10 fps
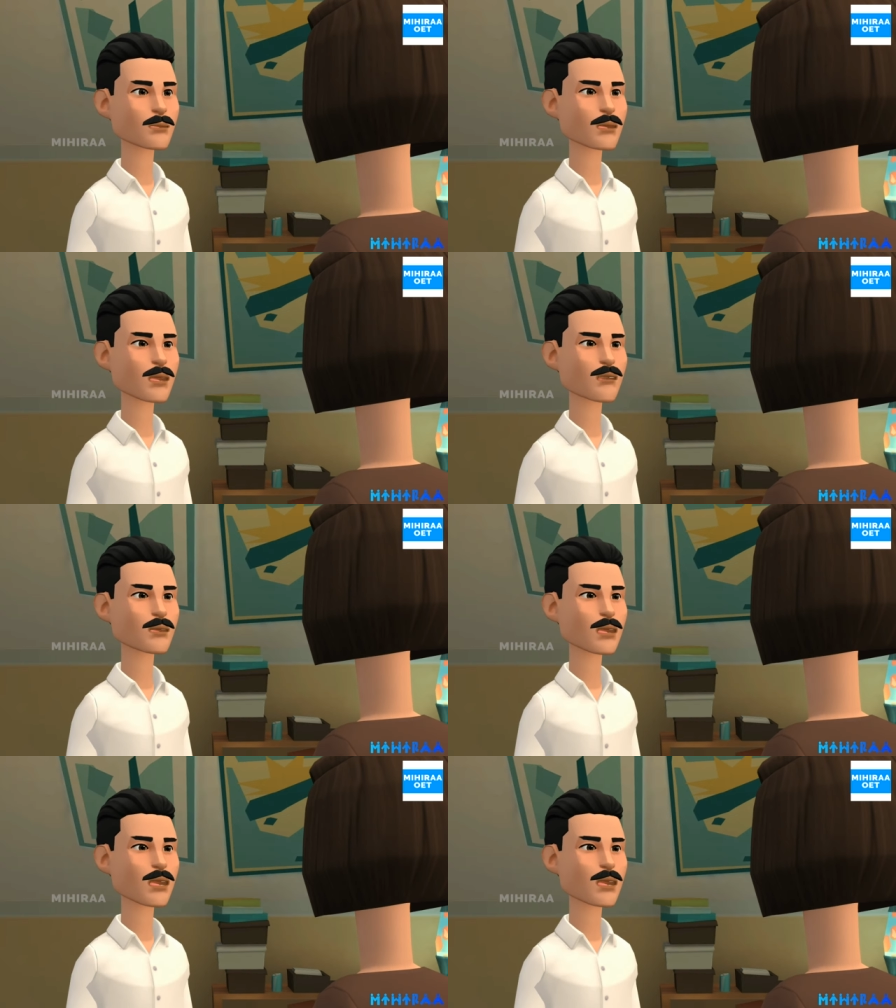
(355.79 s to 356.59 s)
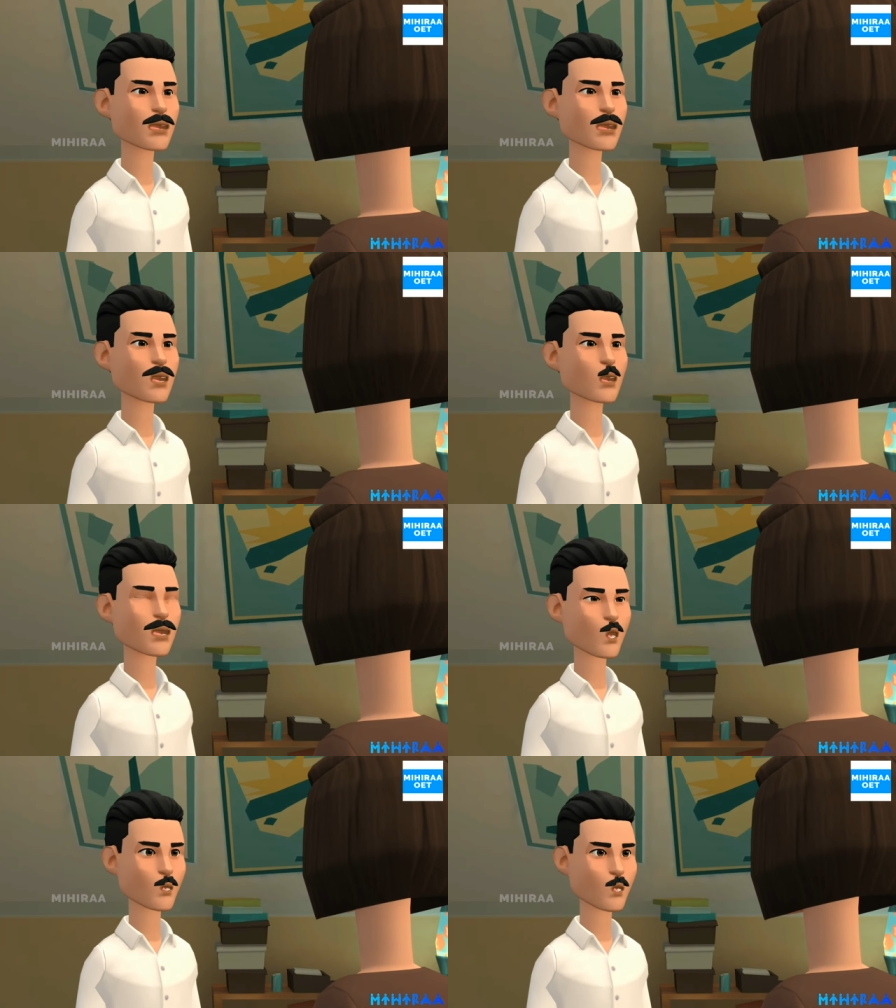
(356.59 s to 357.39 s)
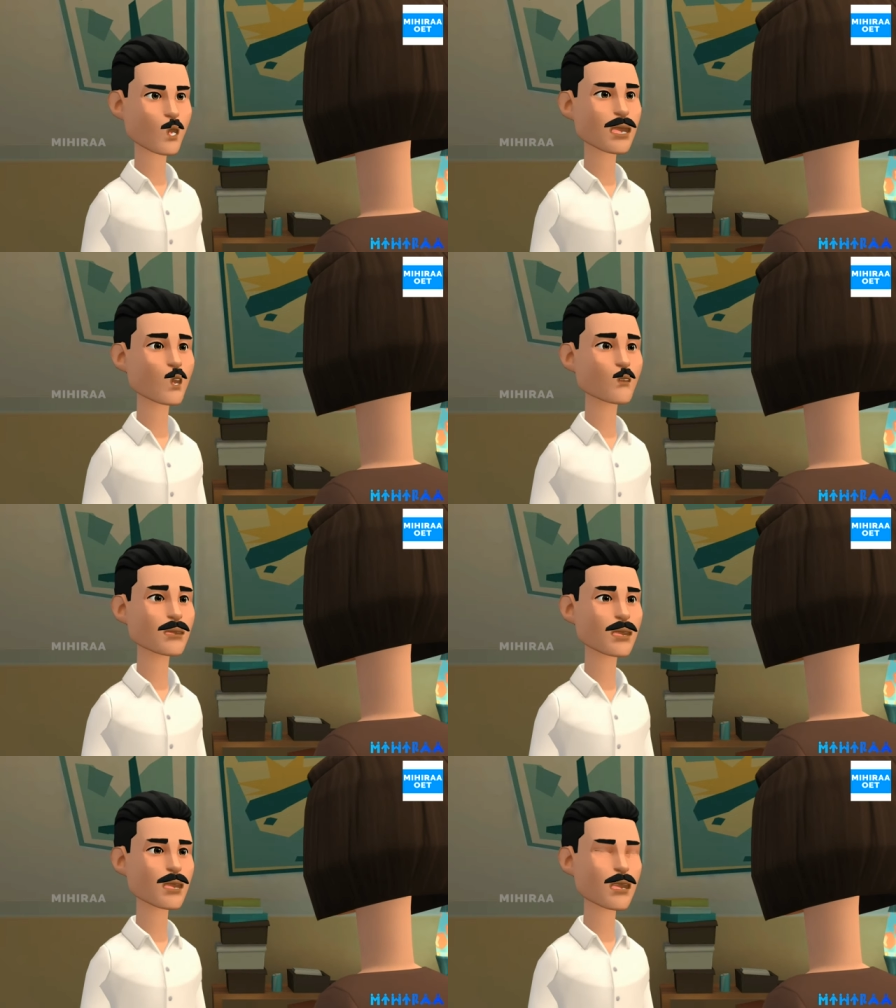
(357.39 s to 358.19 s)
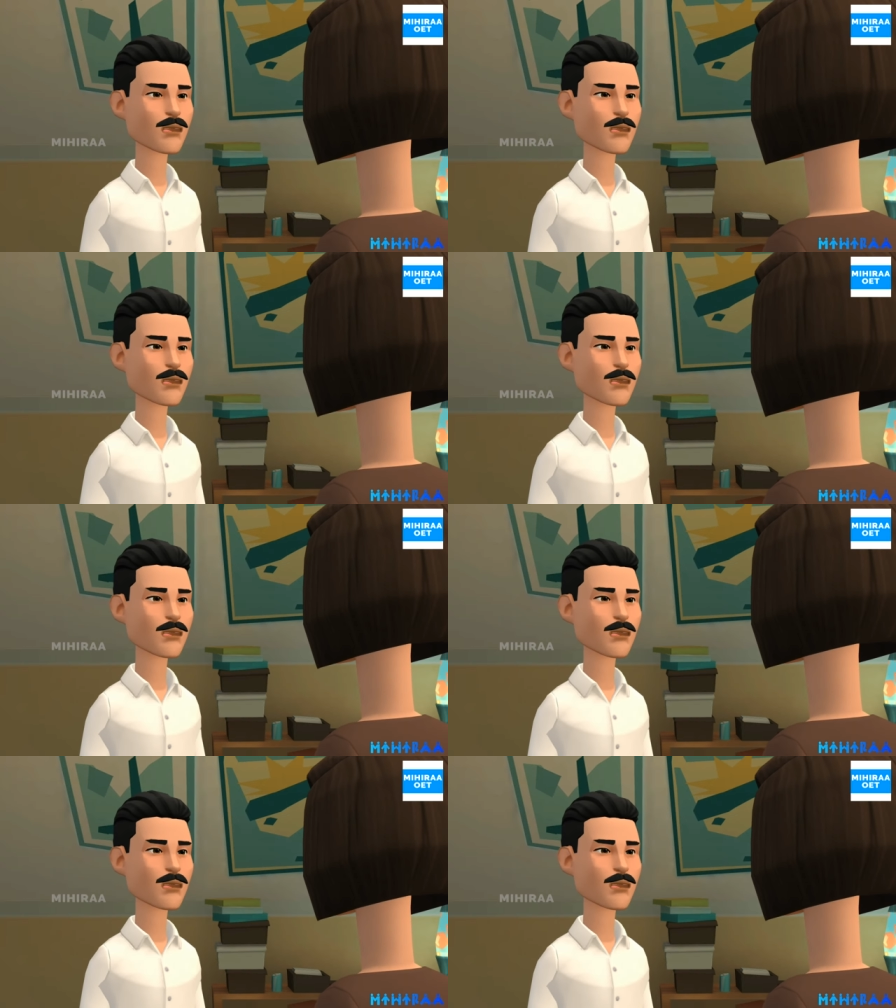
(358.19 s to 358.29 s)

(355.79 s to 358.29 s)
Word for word: Antiviral drugs are used to cure viral